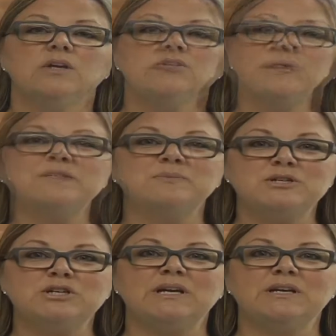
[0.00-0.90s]
What this
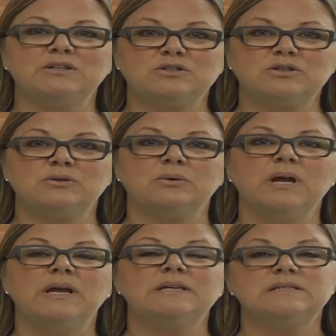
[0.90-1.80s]
machine can do
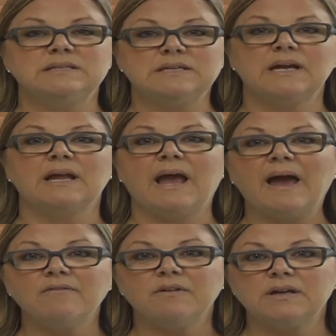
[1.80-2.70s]
is detect
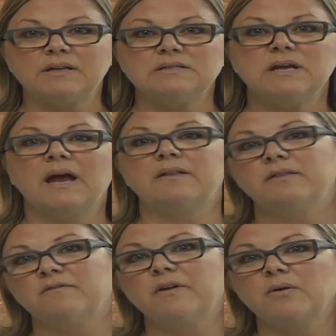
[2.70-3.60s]
cavities at
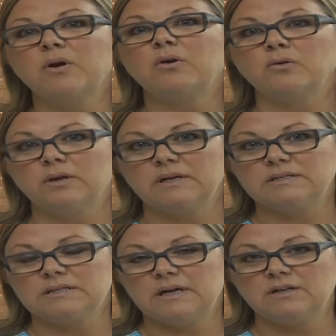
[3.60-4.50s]
the very earliest
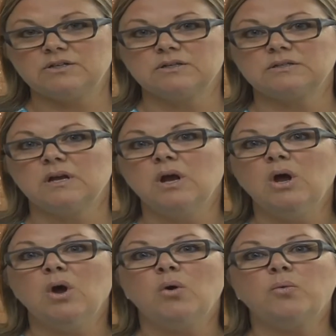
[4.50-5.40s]
stages.
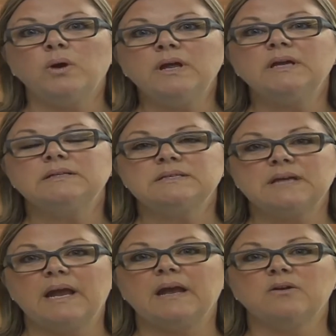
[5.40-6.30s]
We can
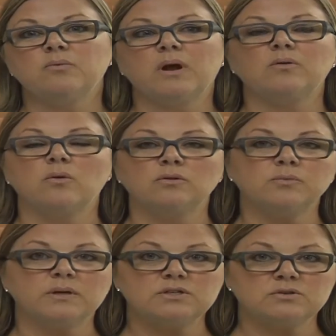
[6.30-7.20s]
scan around old
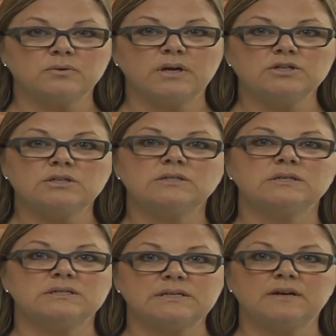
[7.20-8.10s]
restorations
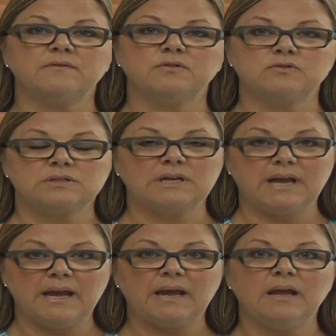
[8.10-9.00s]
to see if there's
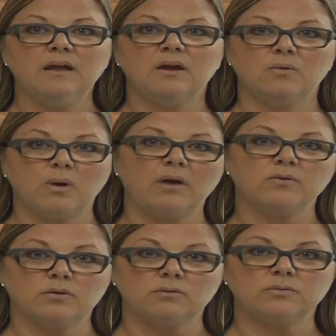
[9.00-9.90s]
decay
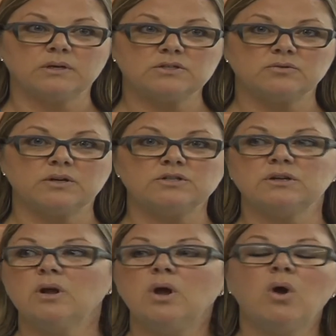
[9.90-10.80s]
around an old
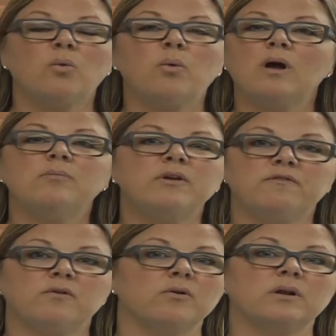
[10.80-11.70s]
restoration well
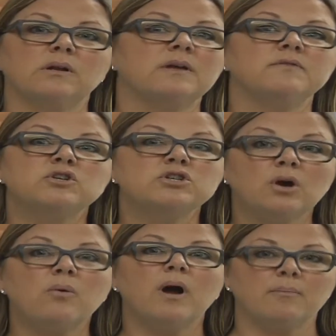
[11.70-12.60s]
before it'll even
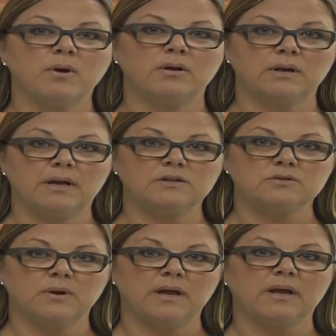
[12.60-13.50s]
show up on an
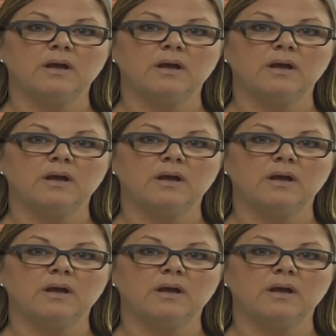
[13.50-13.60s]
x-ray.